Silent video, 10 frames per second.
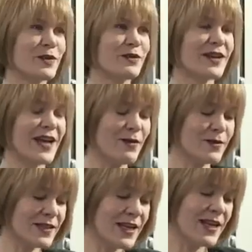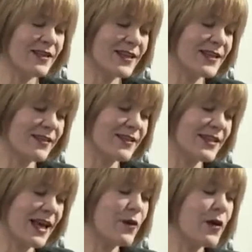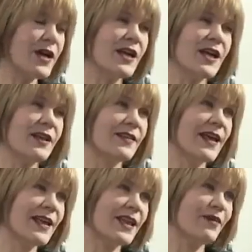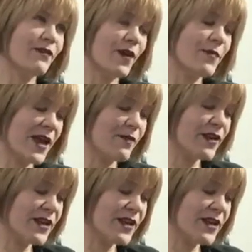Twitter account that sent this out. And then the headline from that